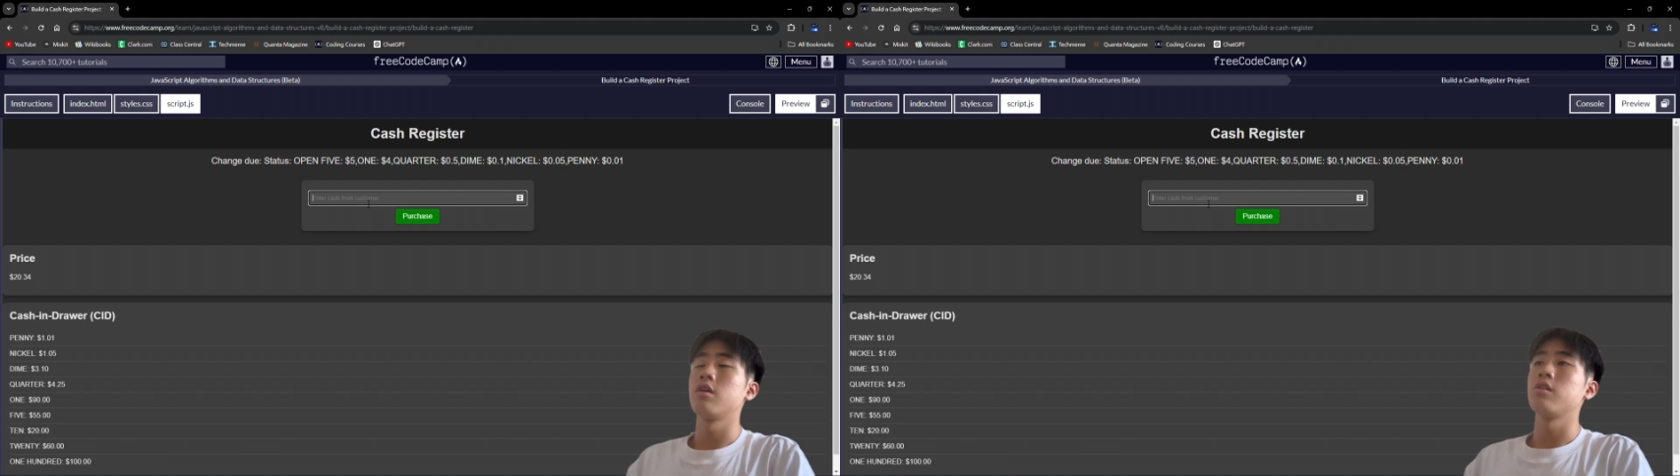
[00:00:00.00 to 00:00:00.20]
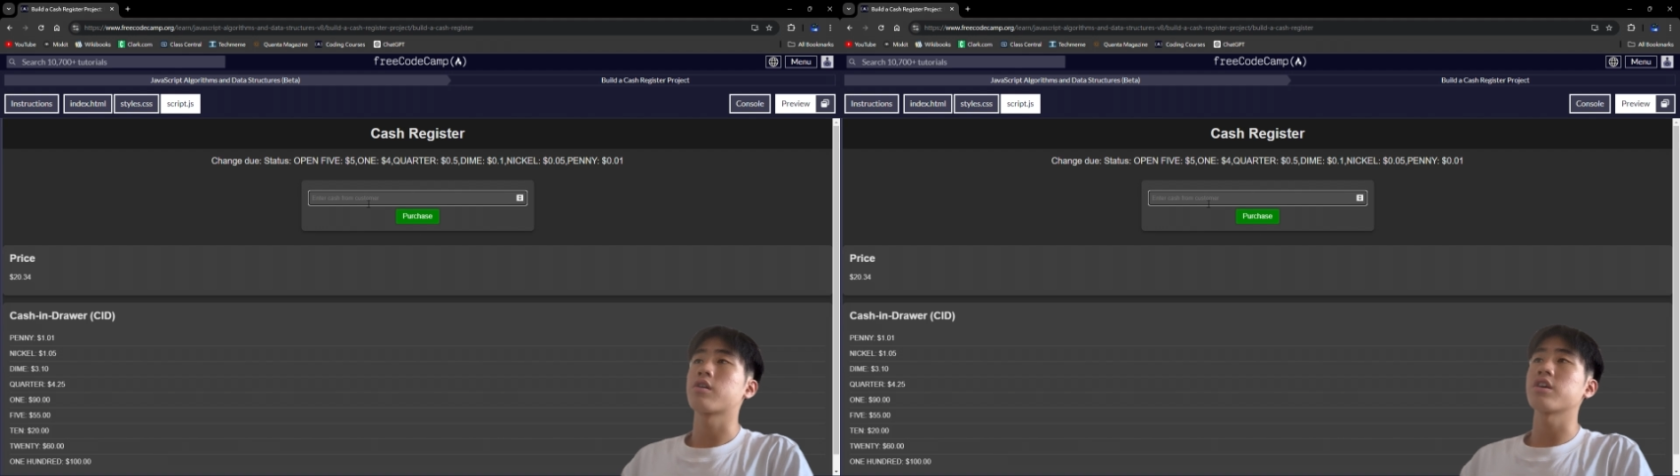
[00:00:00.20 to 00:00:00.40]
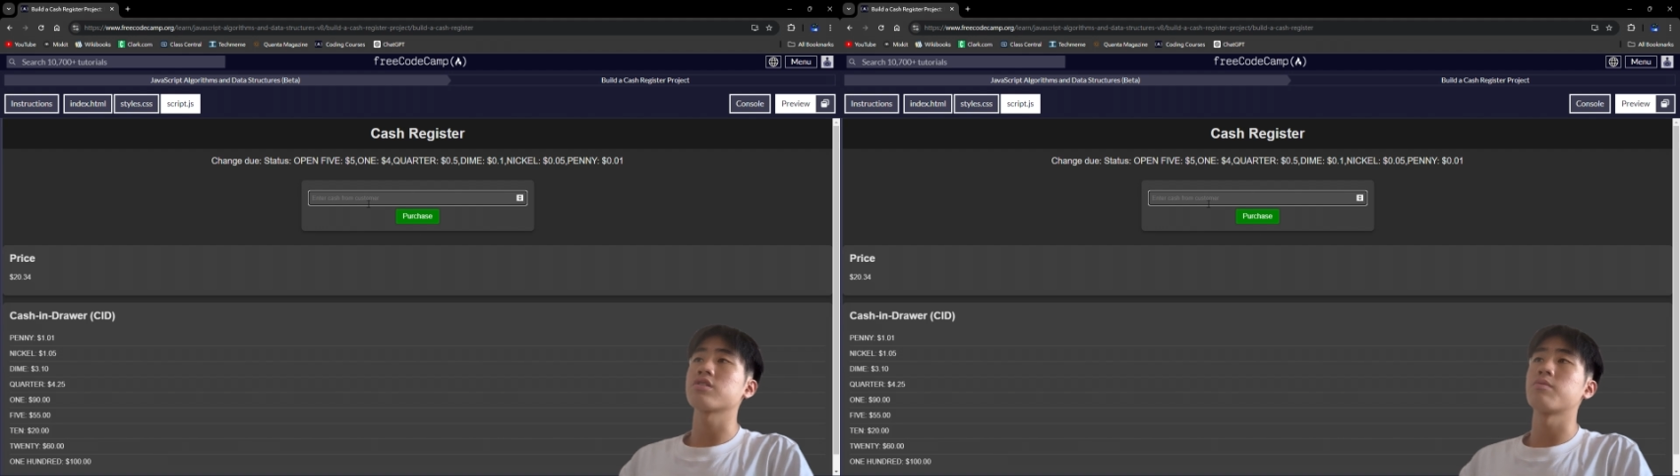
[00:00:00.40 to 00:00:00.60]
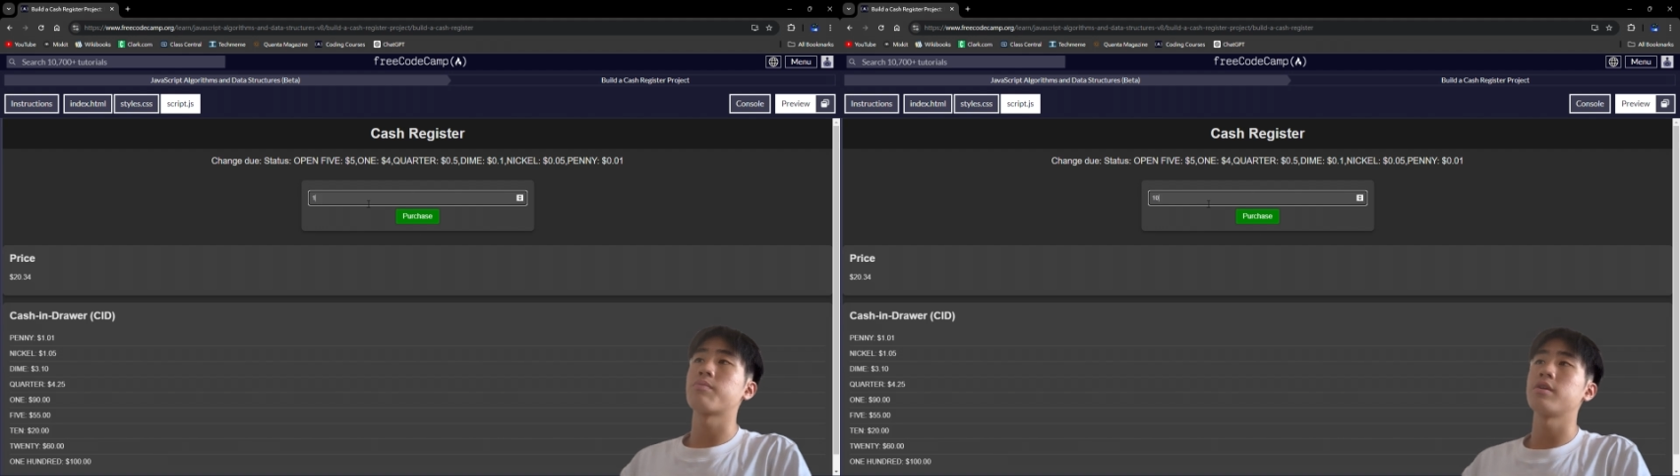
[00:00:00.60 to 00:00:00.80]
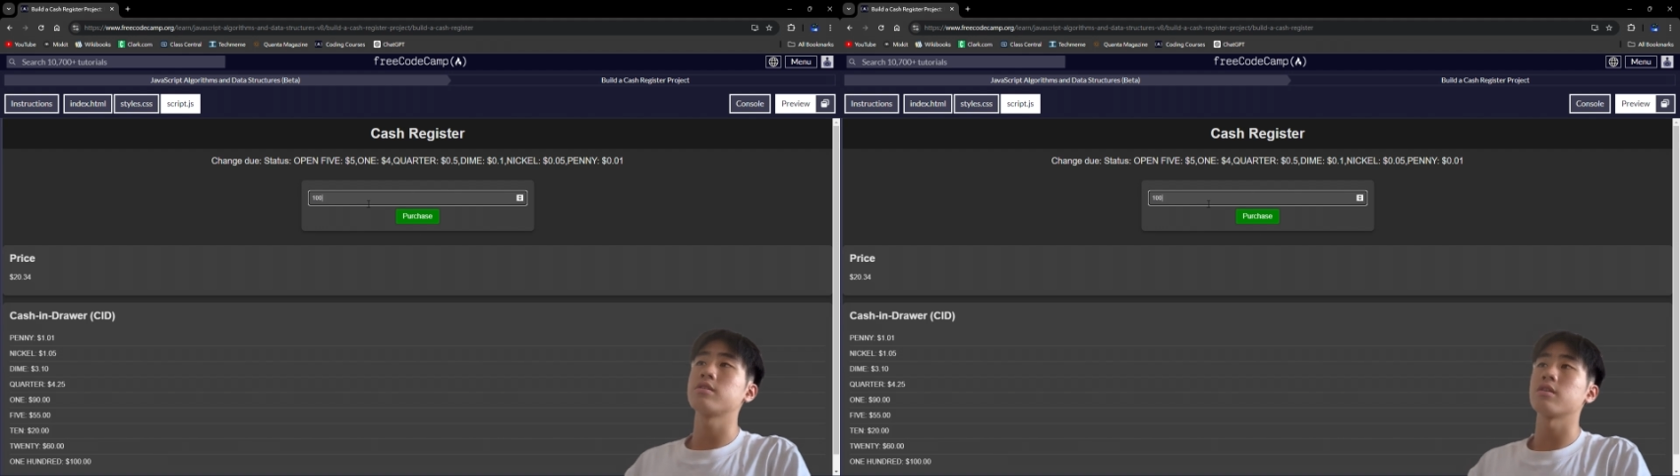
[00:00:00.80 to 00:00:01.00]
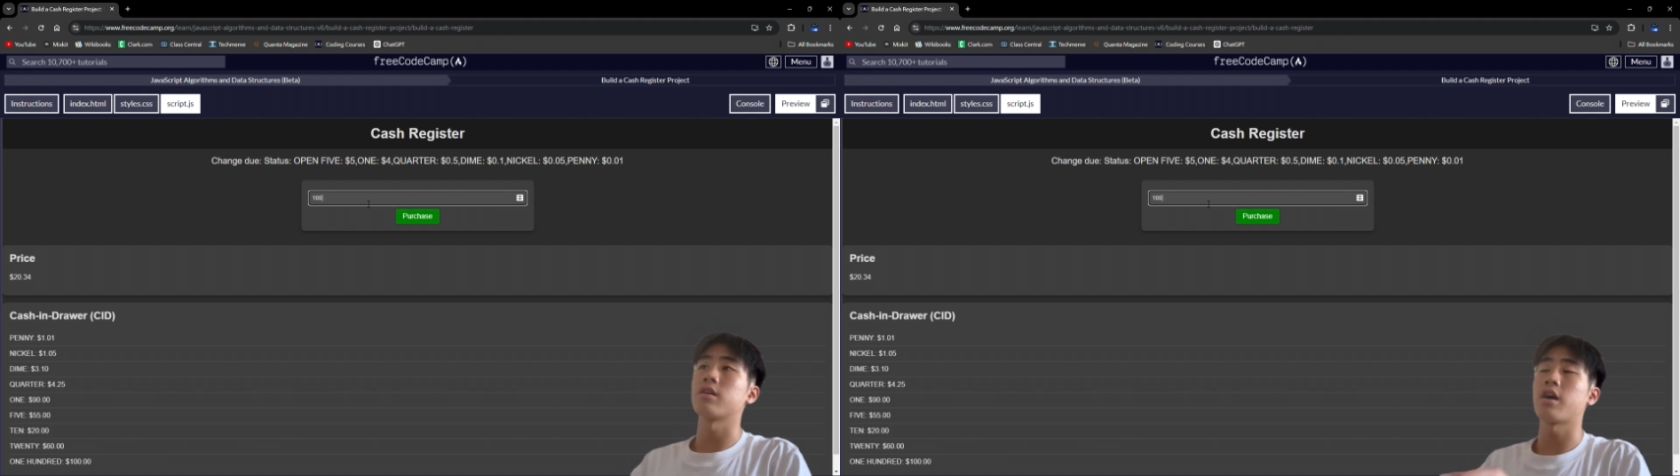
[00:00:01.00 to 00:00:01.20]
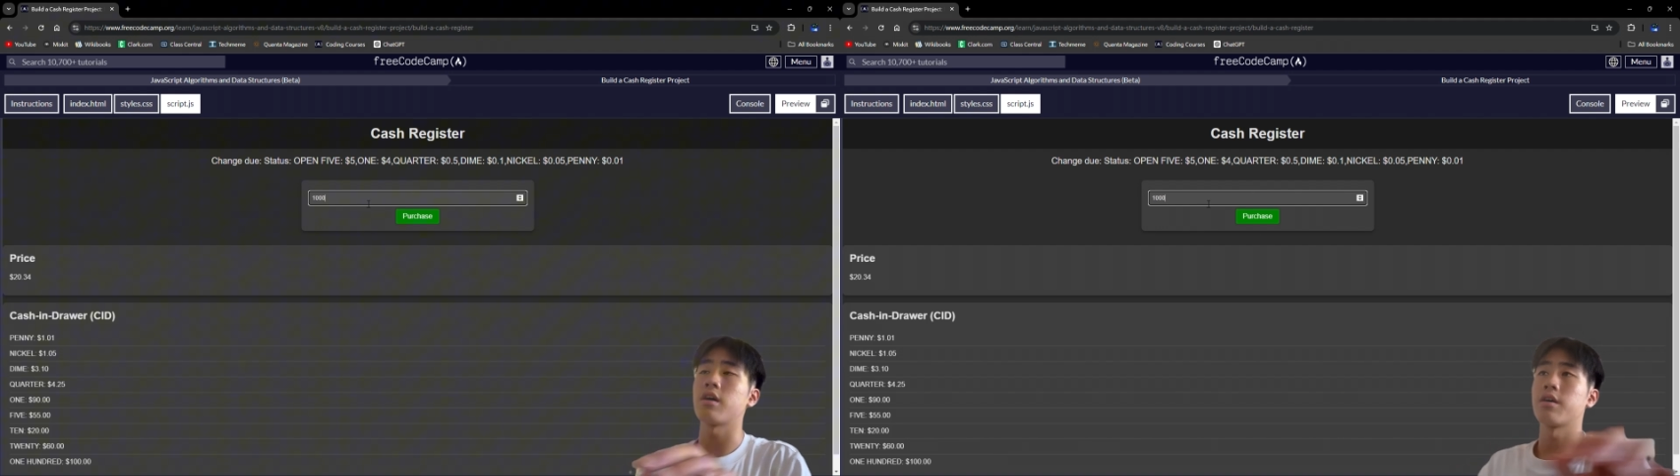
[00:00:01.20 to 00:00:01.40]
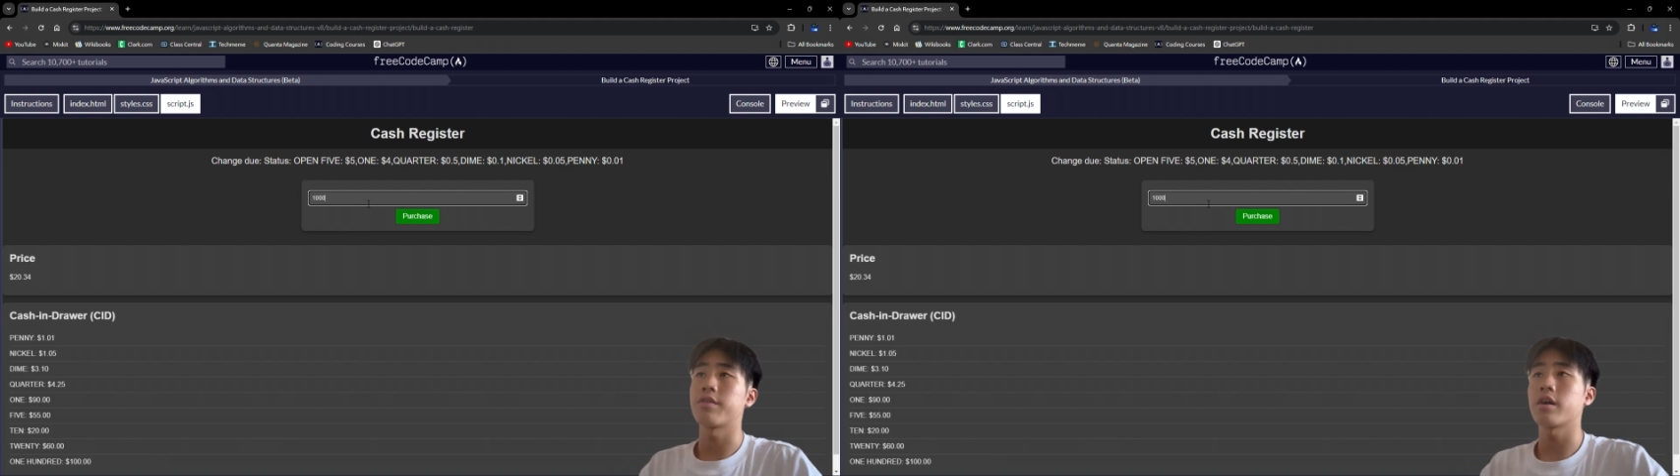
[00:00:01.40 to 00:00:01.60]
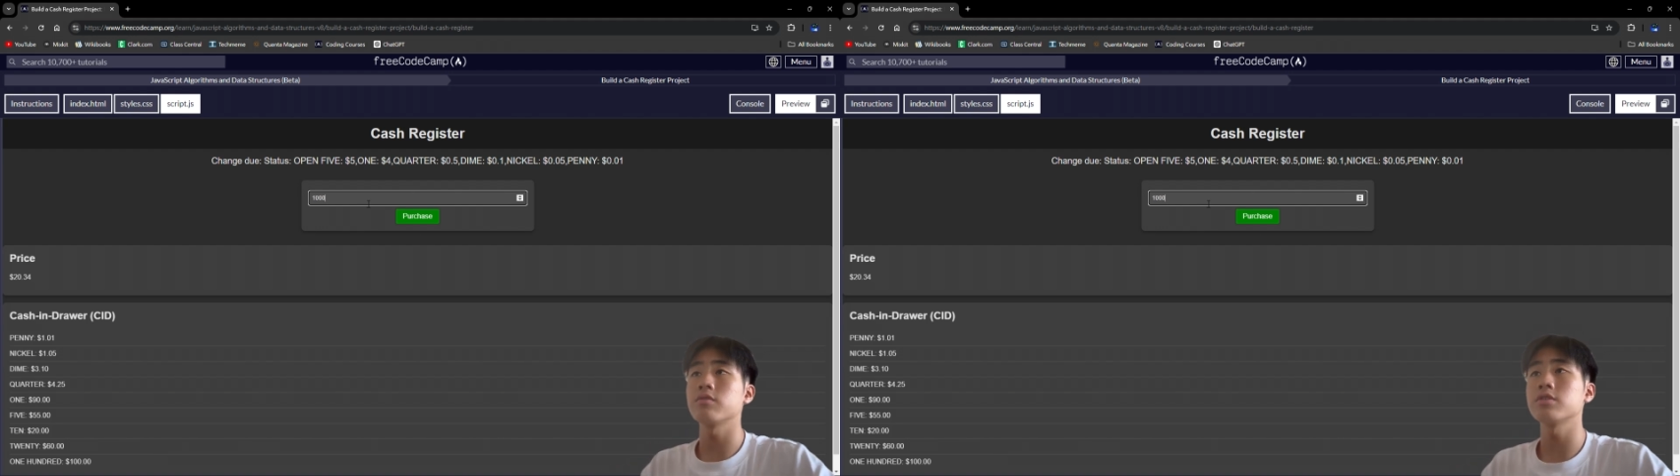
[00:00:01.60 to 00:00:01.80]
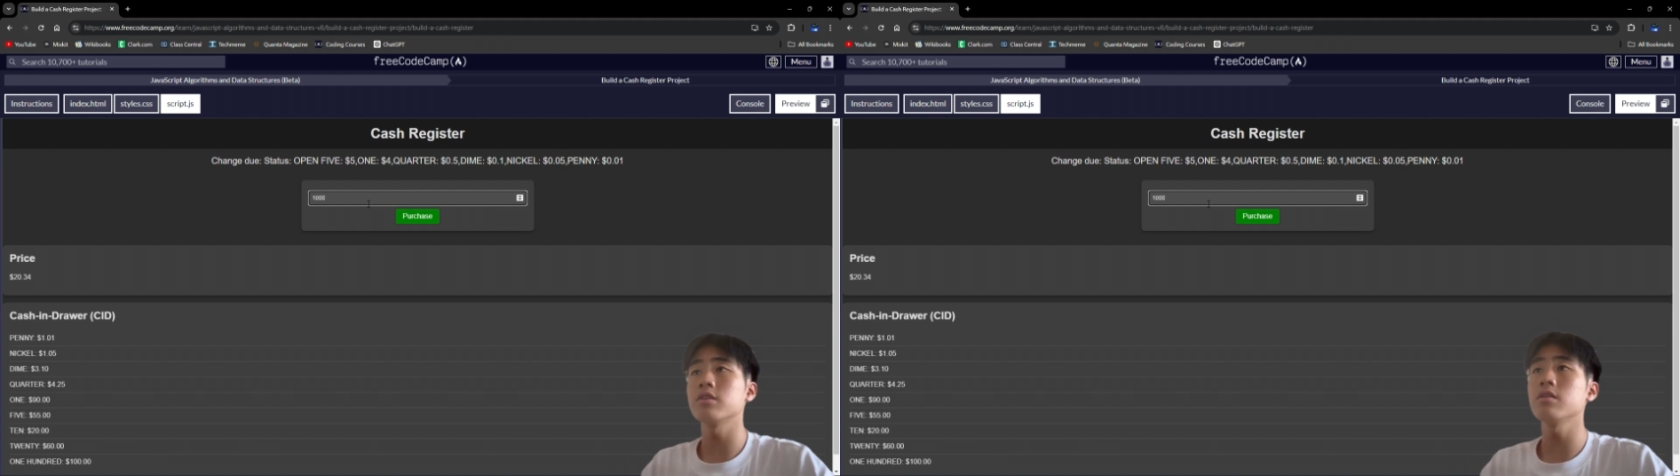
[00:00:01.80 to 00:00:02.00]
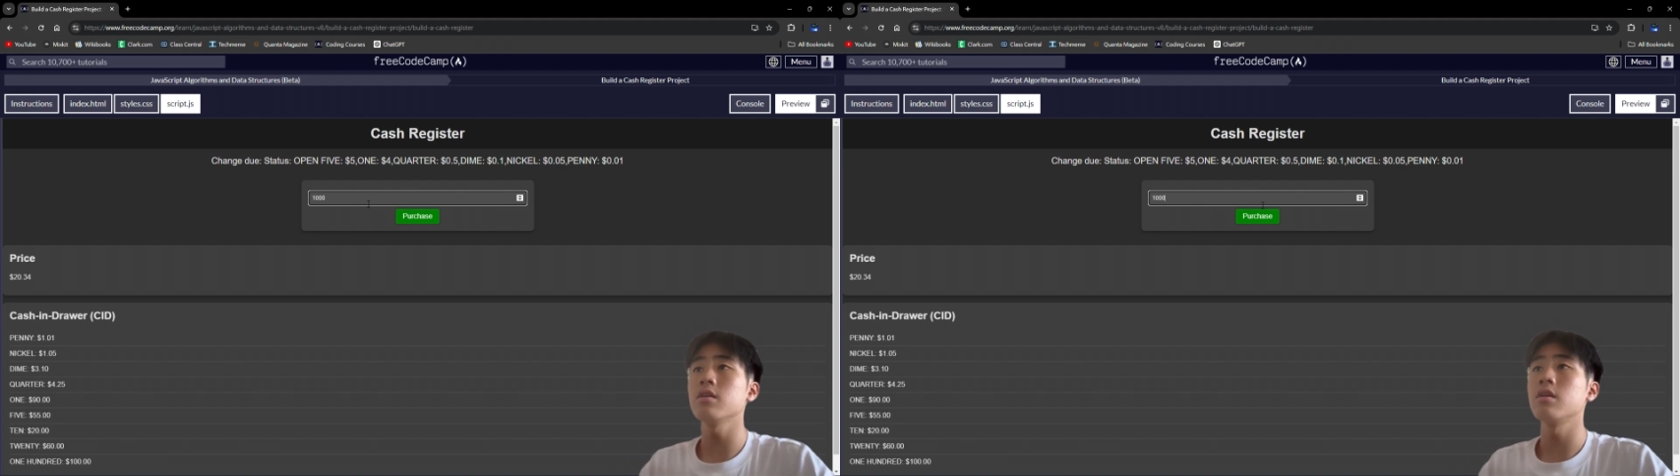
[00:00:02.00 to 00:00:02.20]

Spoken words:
the customer pays $1,000